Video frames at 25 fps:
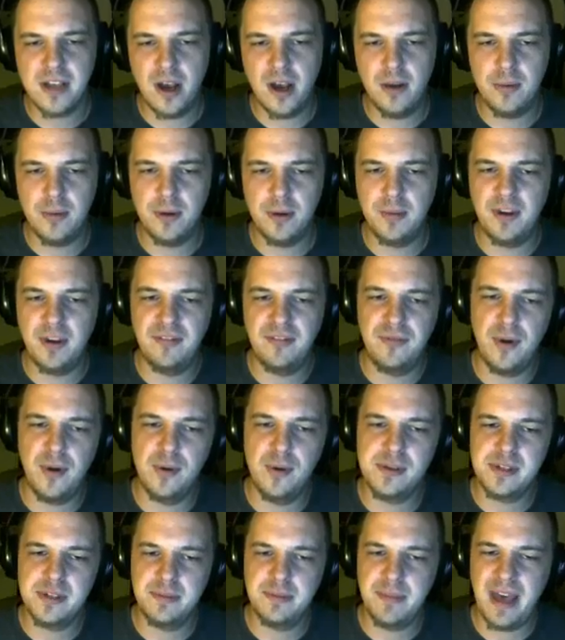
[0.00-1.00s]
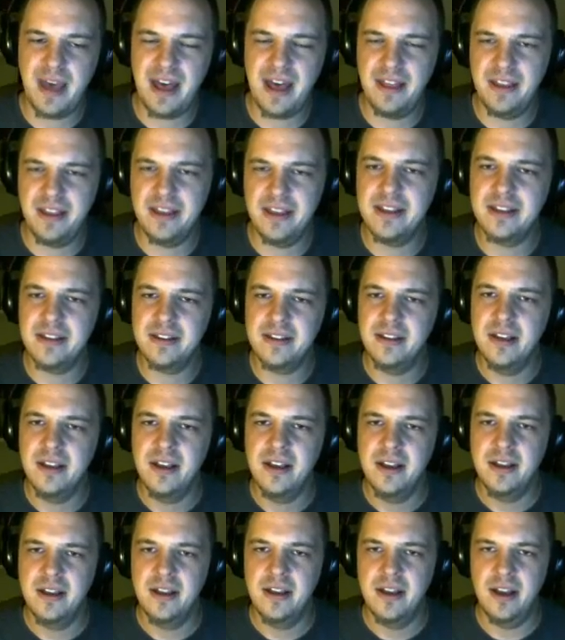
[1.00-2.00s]
armor, my Frozen Mallet,
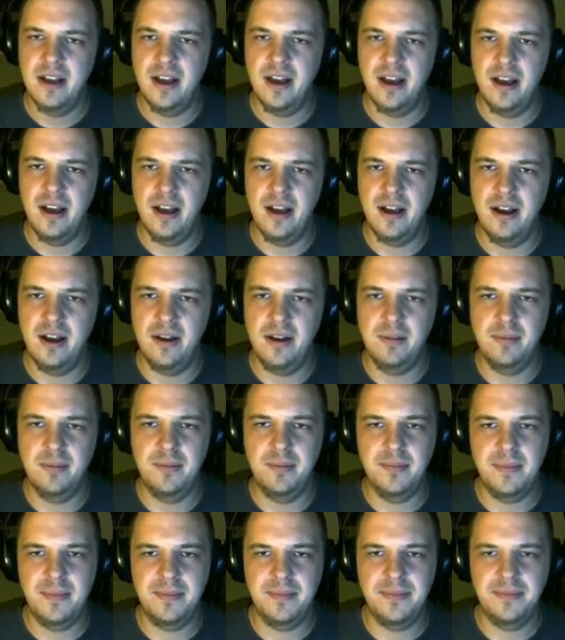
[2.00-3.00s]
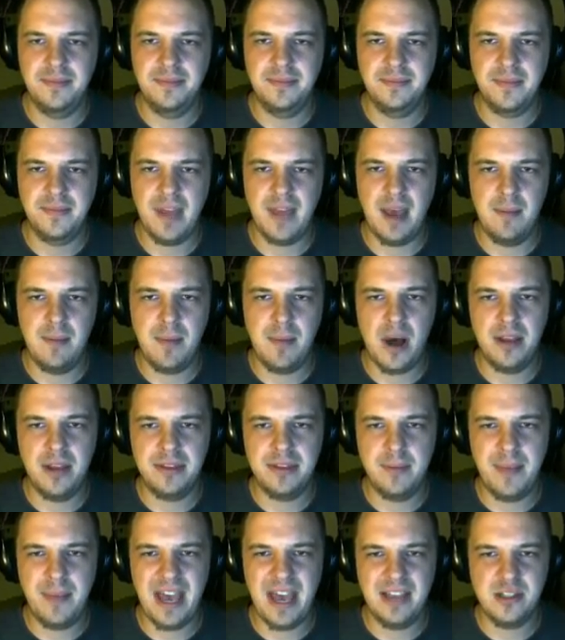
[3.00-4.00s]
uh, I
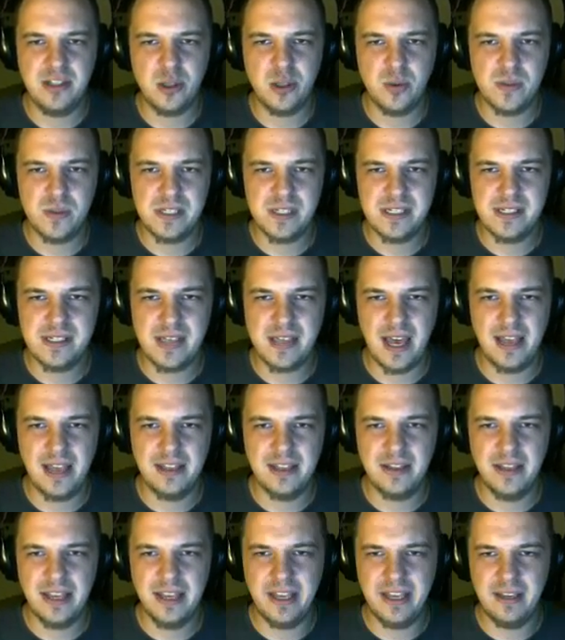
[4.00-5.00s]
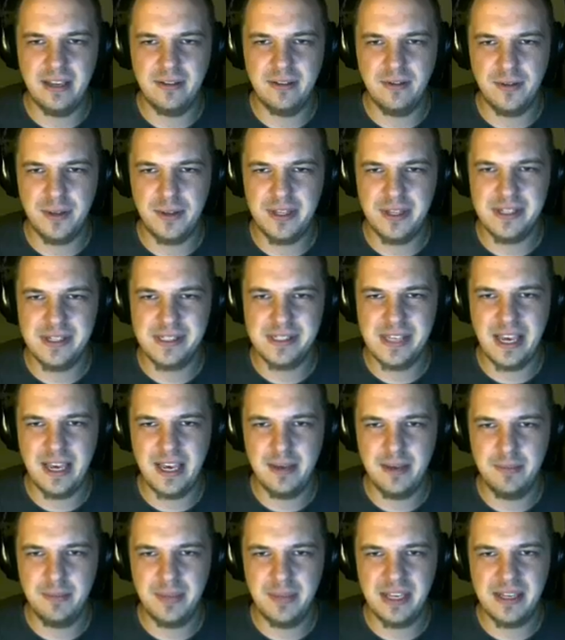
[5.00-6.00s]
bought the Magic Resist kind of late for this
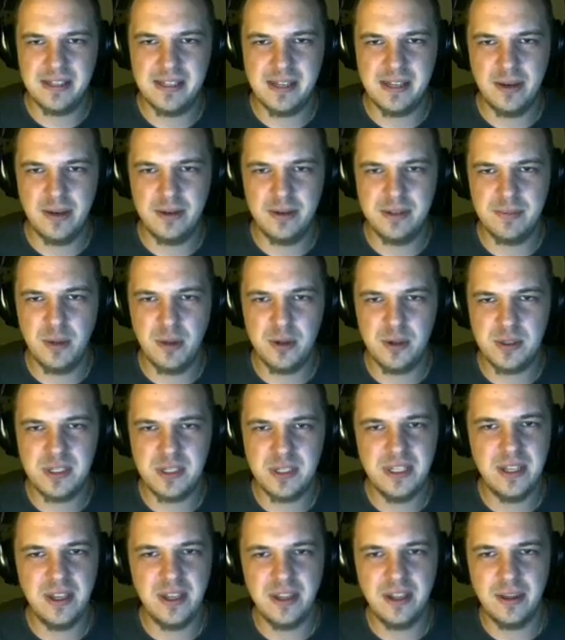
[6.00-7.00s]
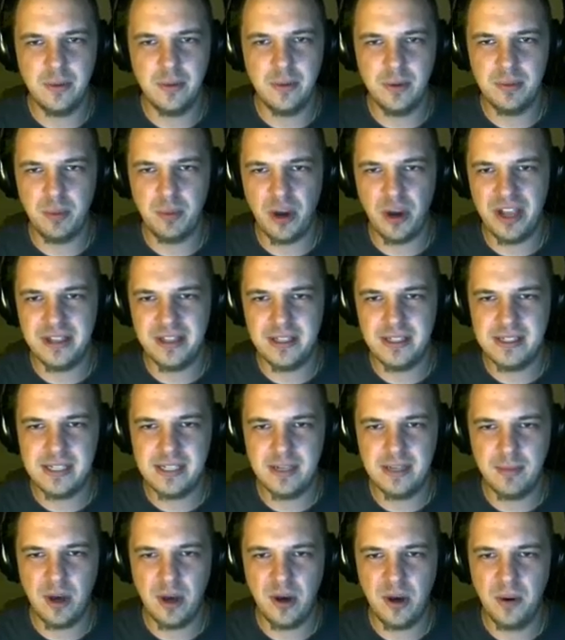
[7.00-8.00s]
game because I was mostly dealing with Brandon
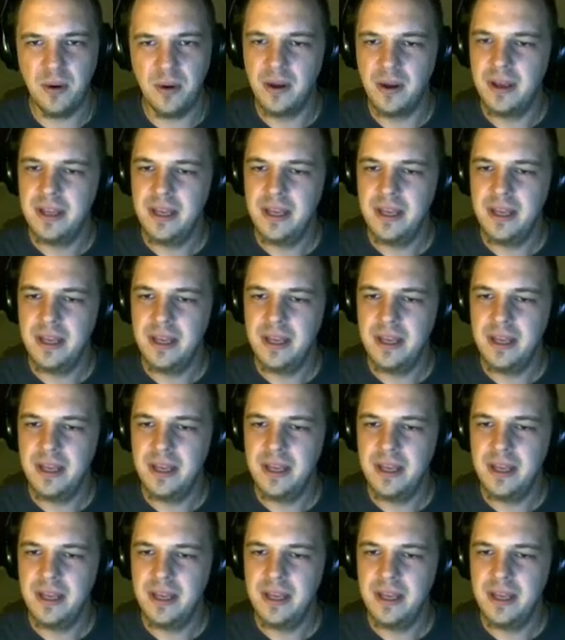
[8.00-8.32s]
Teemo